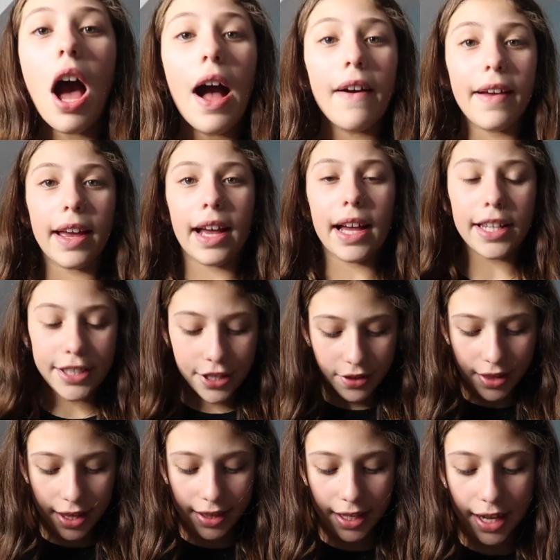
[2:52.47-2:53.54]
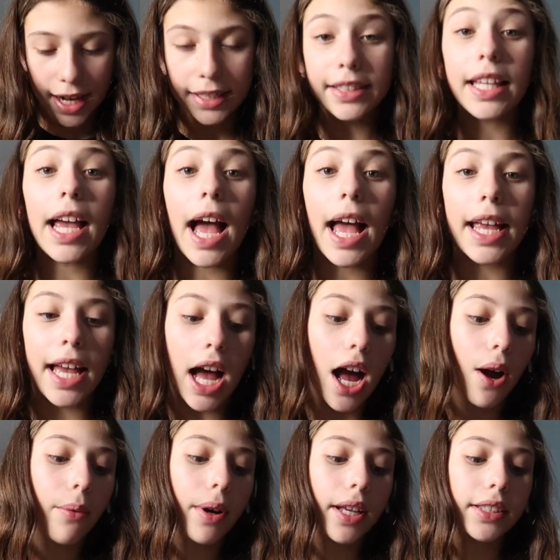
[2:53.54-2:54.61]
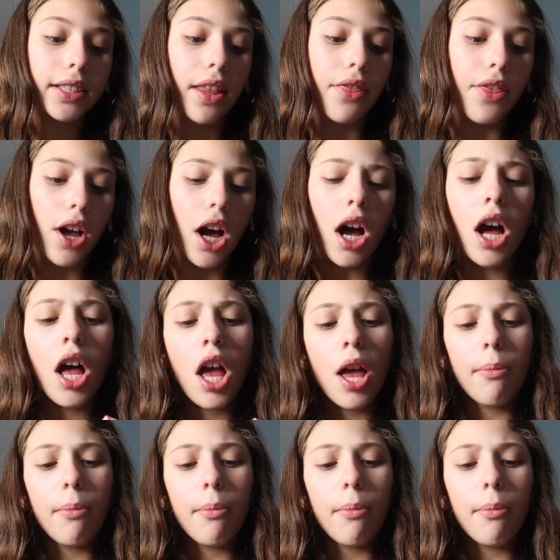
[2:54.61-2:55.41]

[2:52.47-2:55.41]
Okay, guys. So then the next thing I got was the